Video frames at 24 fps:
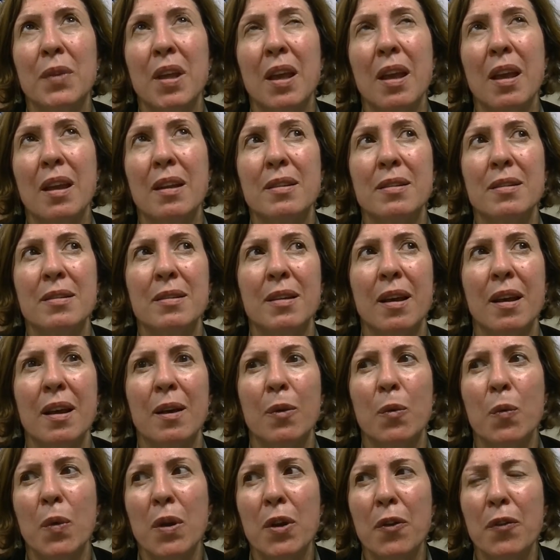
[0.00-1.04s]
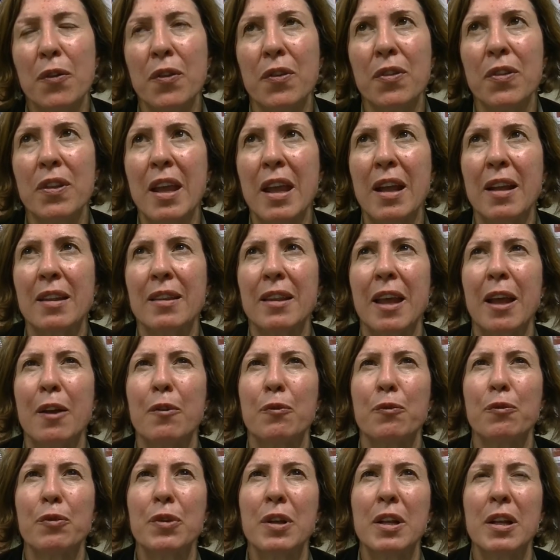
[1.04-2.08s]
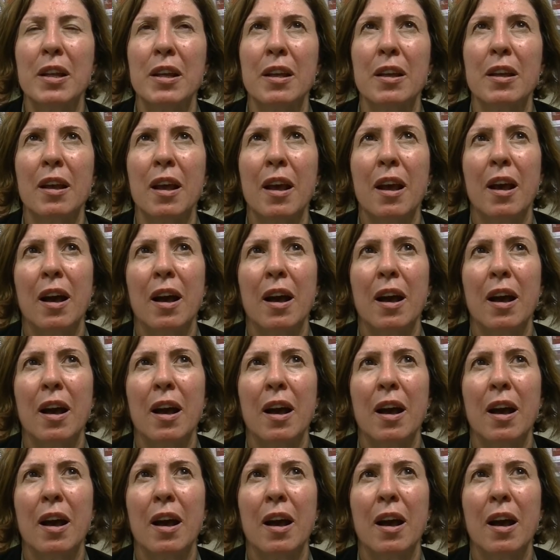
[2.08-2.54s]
it's one of the things that really